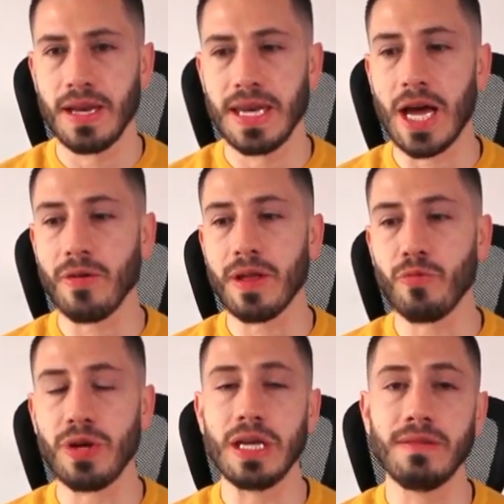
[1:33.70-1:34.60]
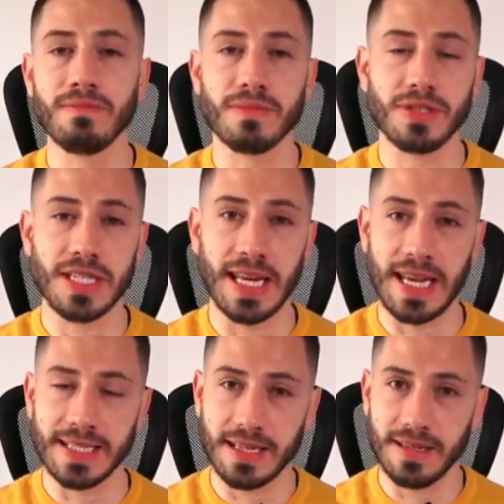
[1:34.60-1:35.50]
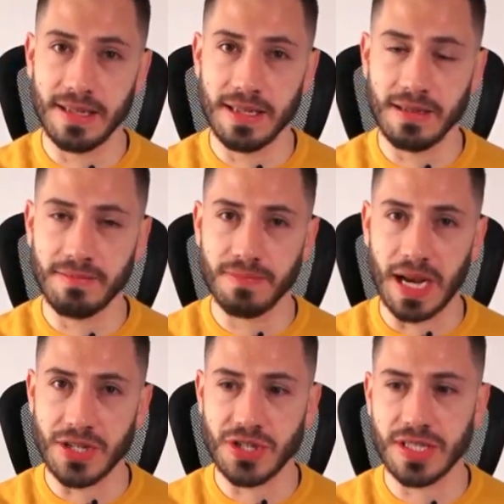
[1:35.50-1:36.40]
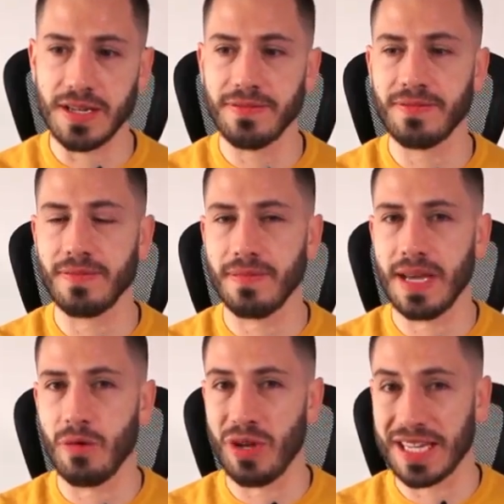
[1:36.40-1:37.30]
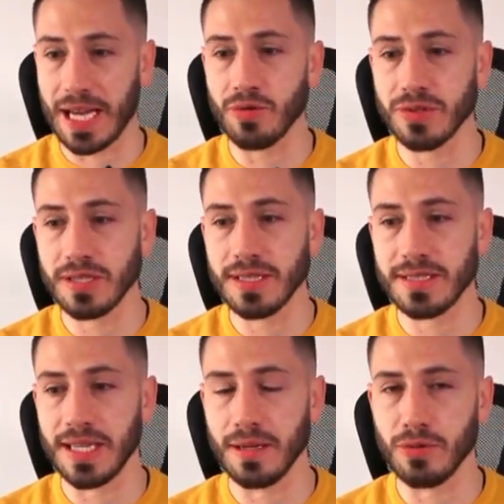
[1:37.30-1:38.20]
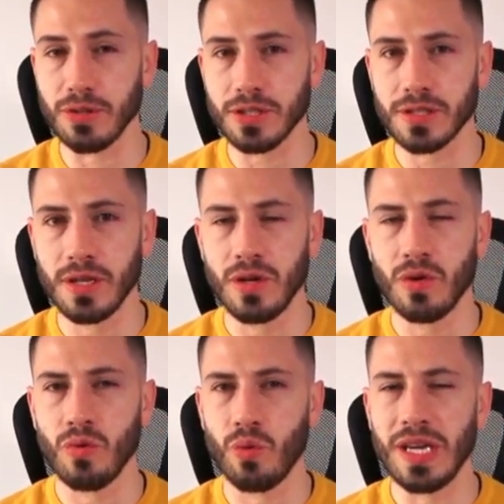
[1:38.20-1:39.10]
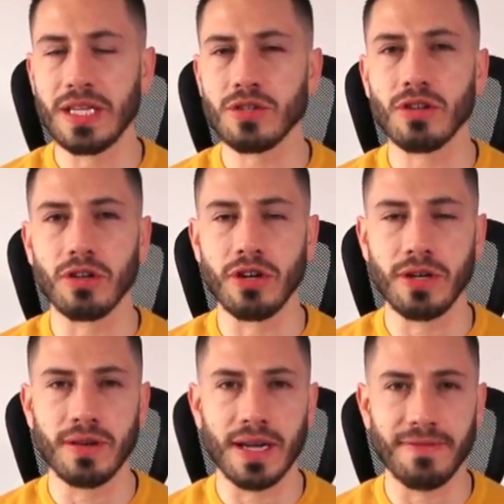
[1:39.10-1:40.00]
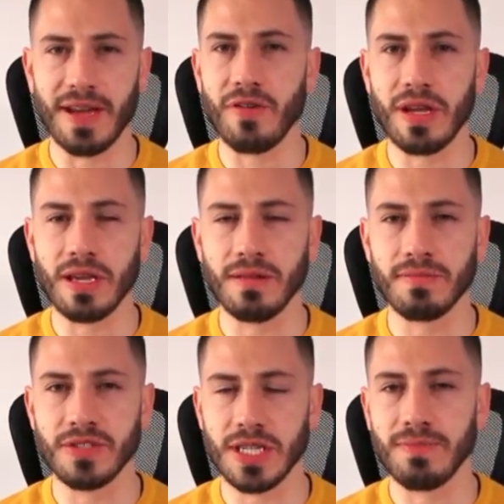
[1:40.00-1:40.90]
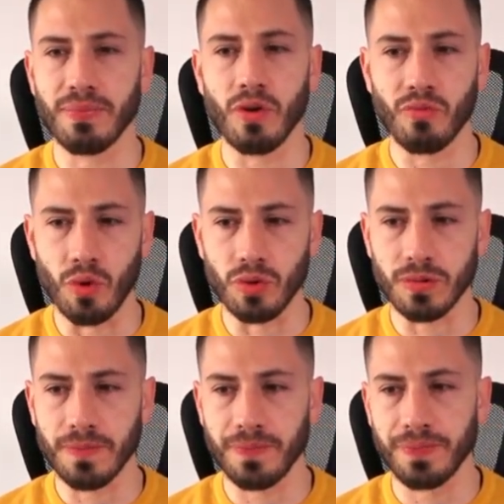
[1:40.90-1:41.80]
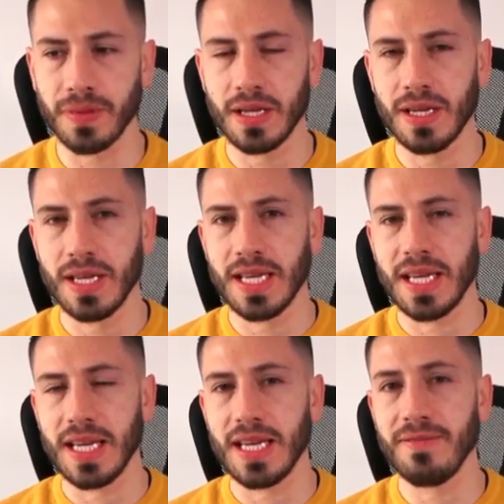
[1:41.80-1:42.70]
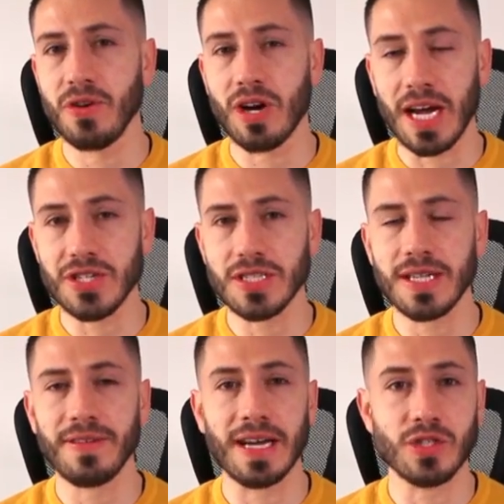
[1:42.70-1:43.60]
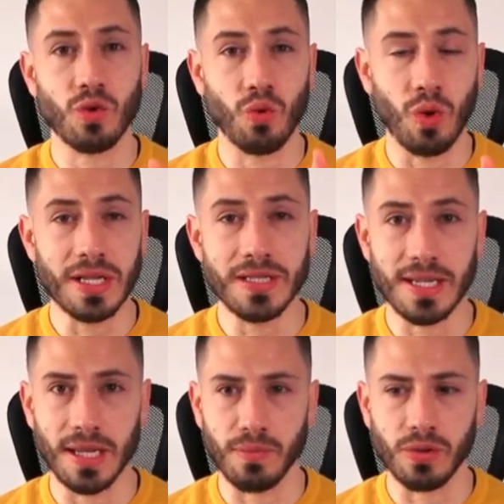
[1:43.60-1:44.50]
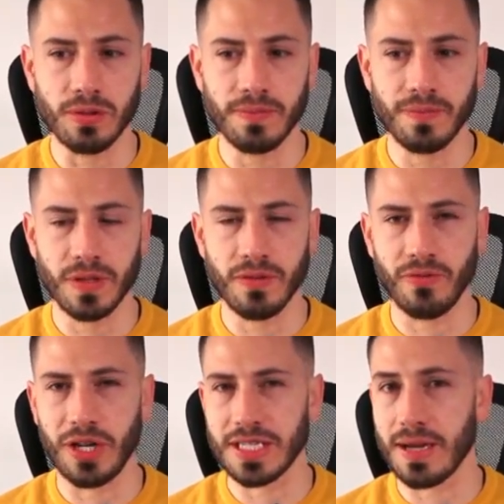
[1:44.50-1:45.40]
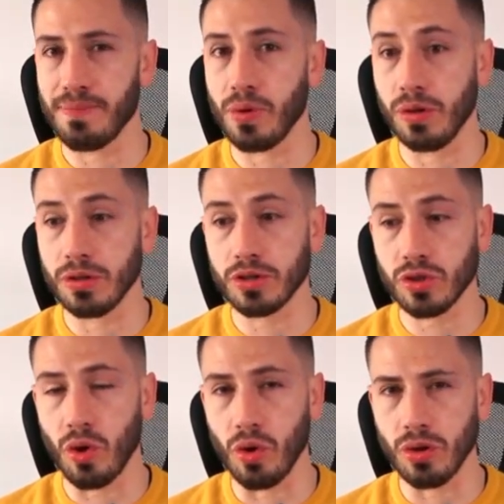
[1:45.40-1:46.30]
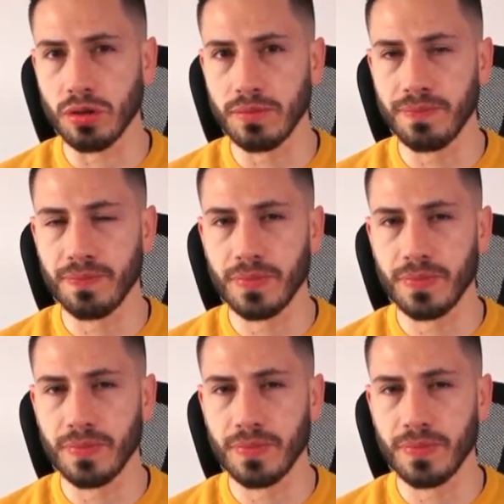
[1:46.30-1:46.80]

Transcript: Now that we selected the adjective and we counted the syllables, we need to learn a very simple rule. If your adjective has 1 syllable, for example, tall,